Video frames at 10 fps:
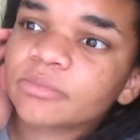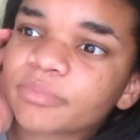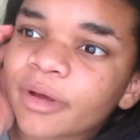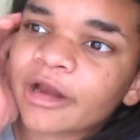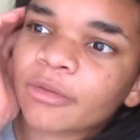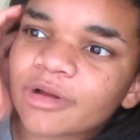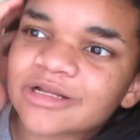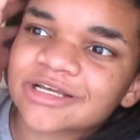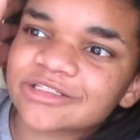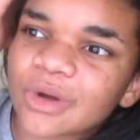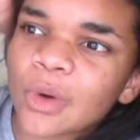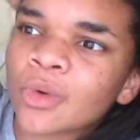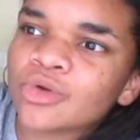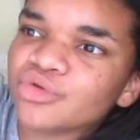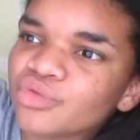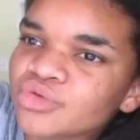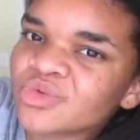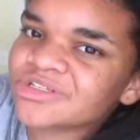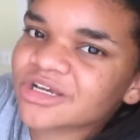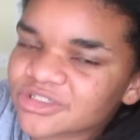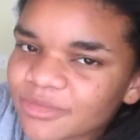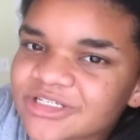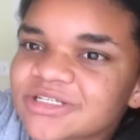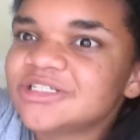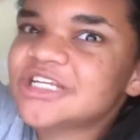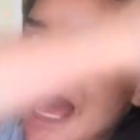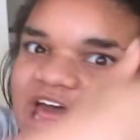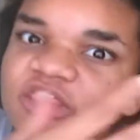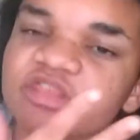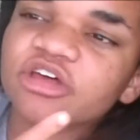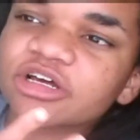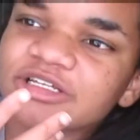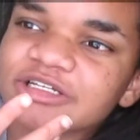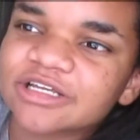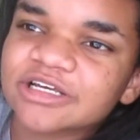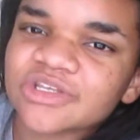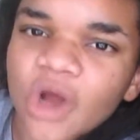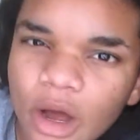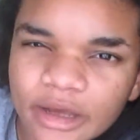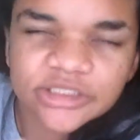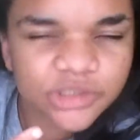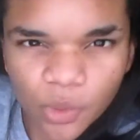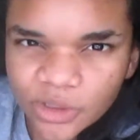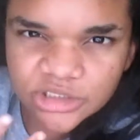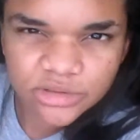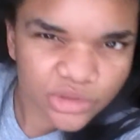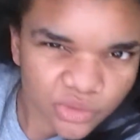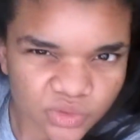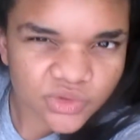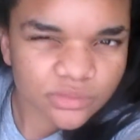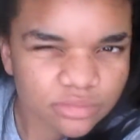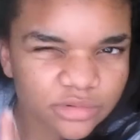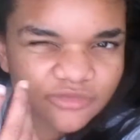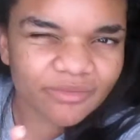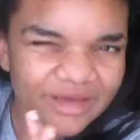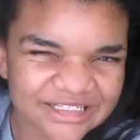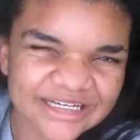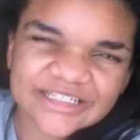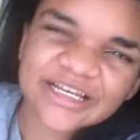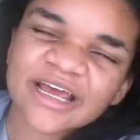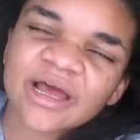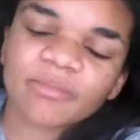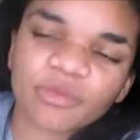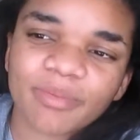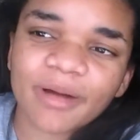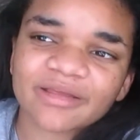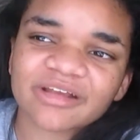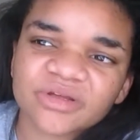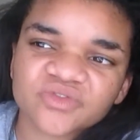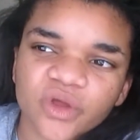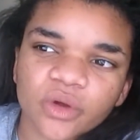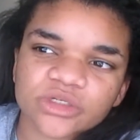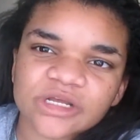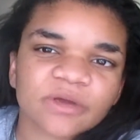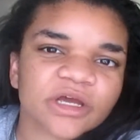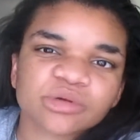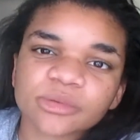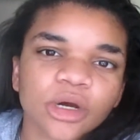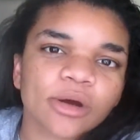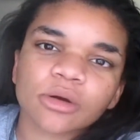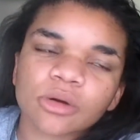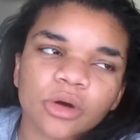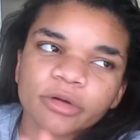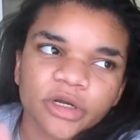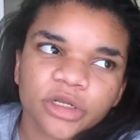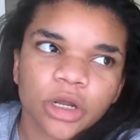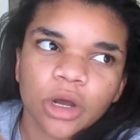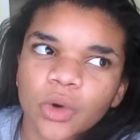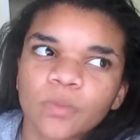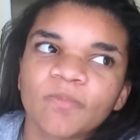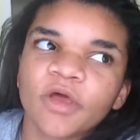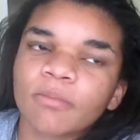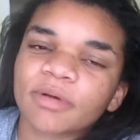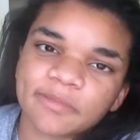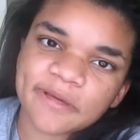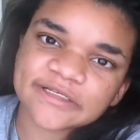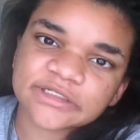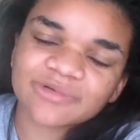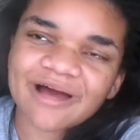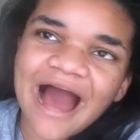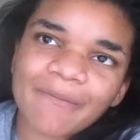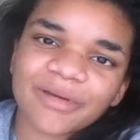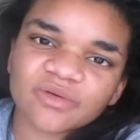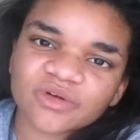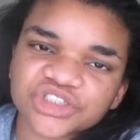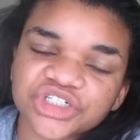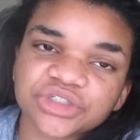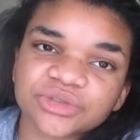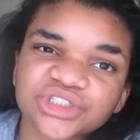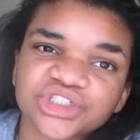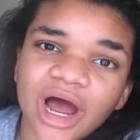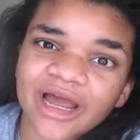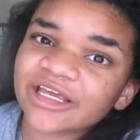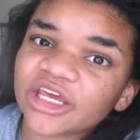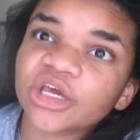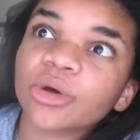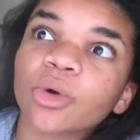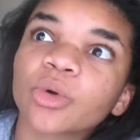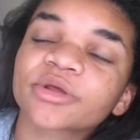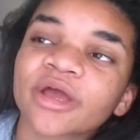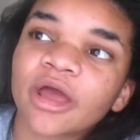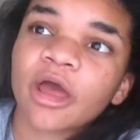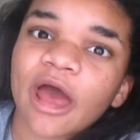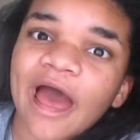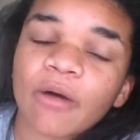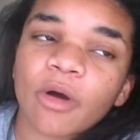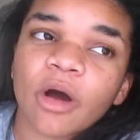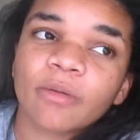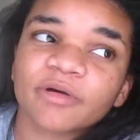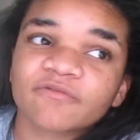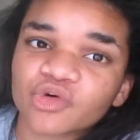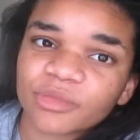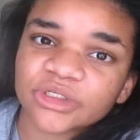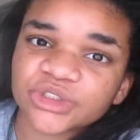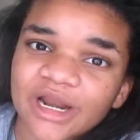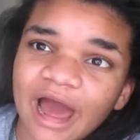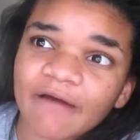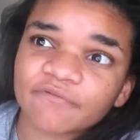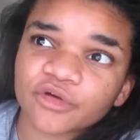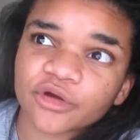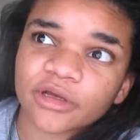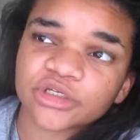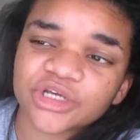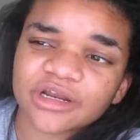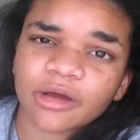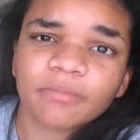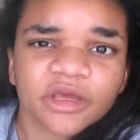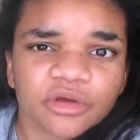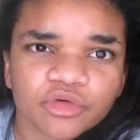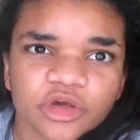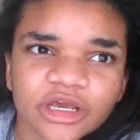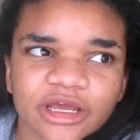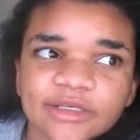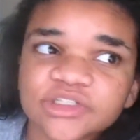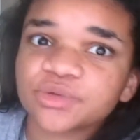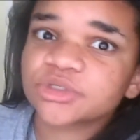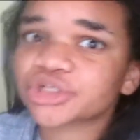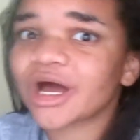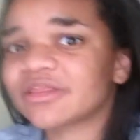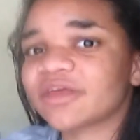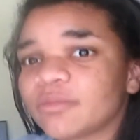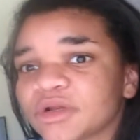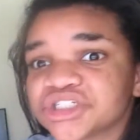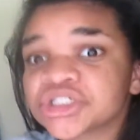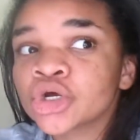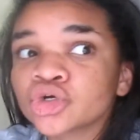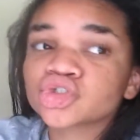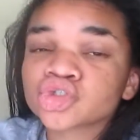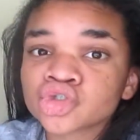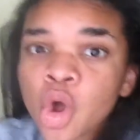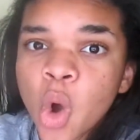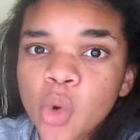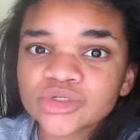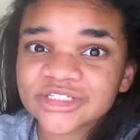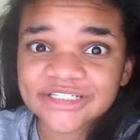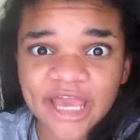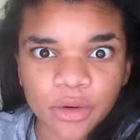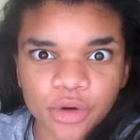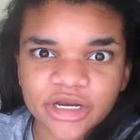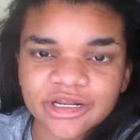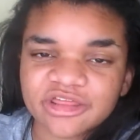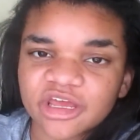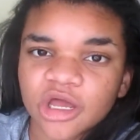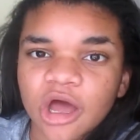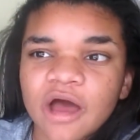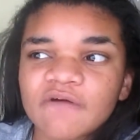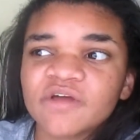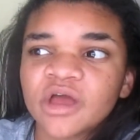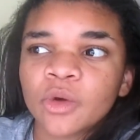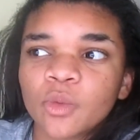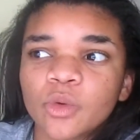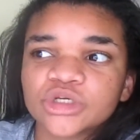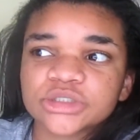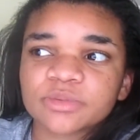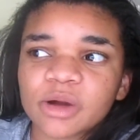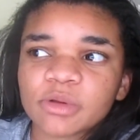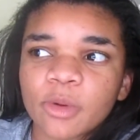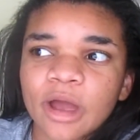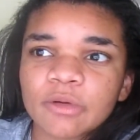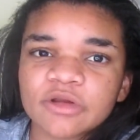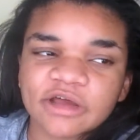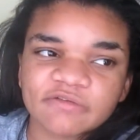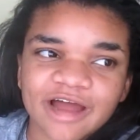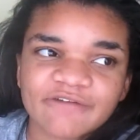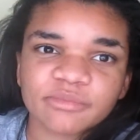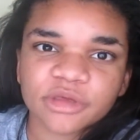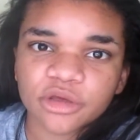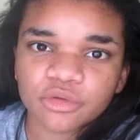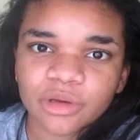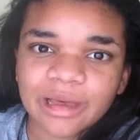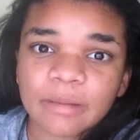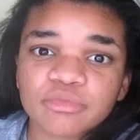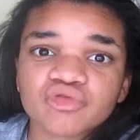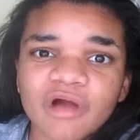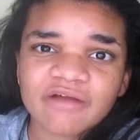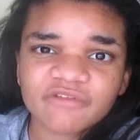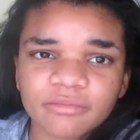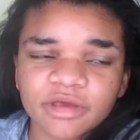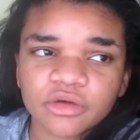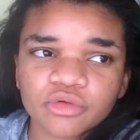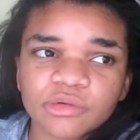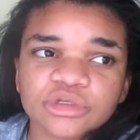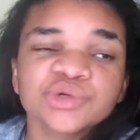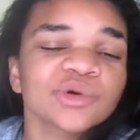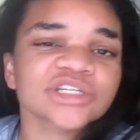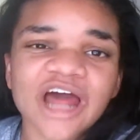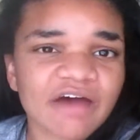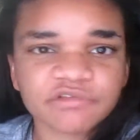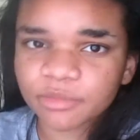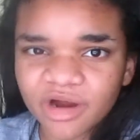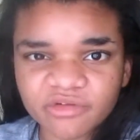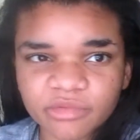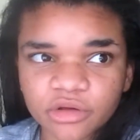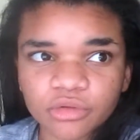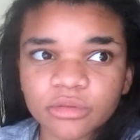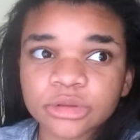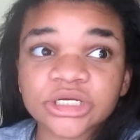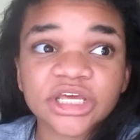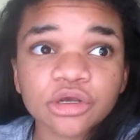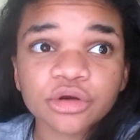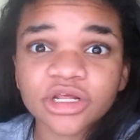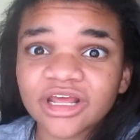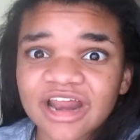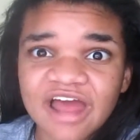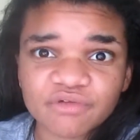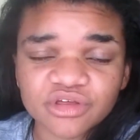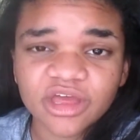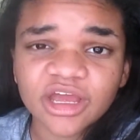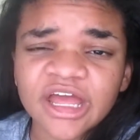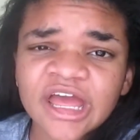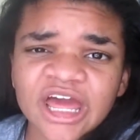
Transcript: But I don't want to say it's like old news when it's like someone's death, because it's like not, it's always news, if that makes sense. But by the time this video goes up, you guys probably all already know. But basically what happened was she was shot and killed at a performance she had after, like she had like a meet and greet, and she was shot then, which is so scary to think of, which is probably why I would never have a meet and greet, like a private meet and greet, which she wasn't having a private meet and greet. There's security and everything.